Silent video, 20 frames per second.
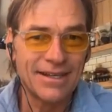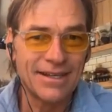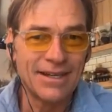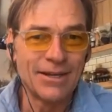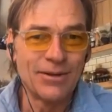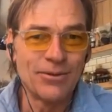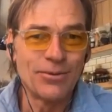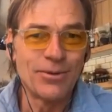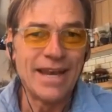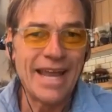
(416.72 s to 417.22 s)

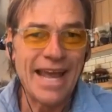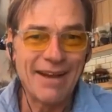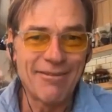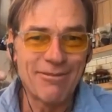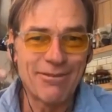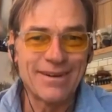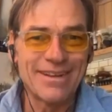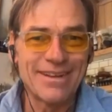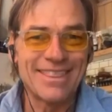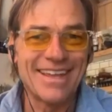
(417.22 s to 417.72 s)
when
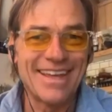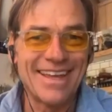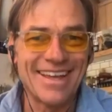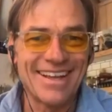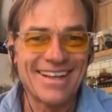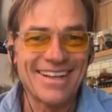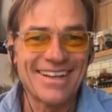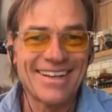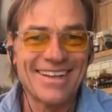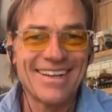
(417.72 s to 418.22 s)

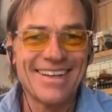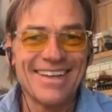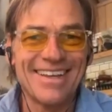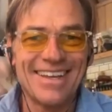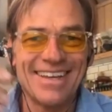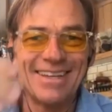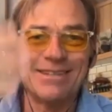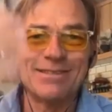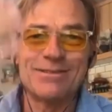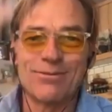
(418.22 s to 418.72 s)
everything
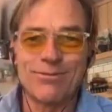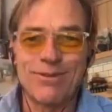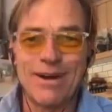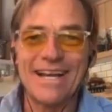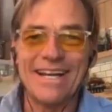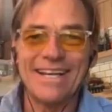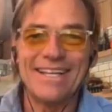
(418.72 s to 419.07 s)
is right